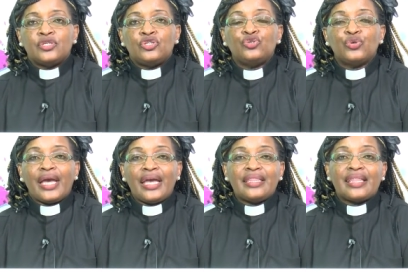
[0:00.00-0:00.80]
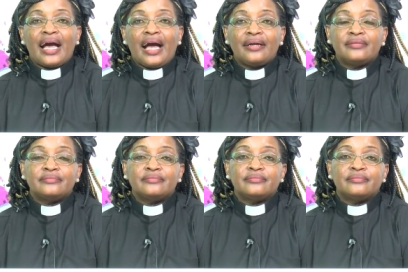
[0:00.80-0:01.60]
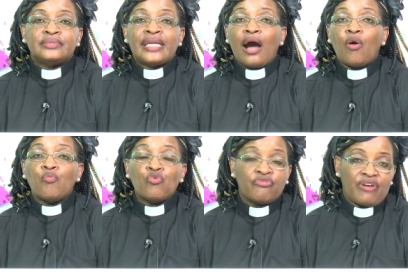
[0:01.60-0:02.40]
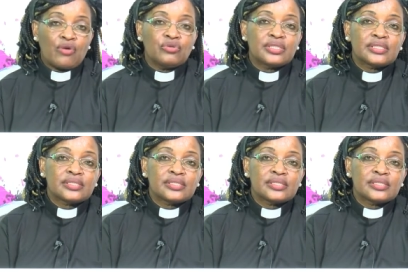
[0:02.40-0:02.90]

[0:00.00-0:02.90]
You either now move out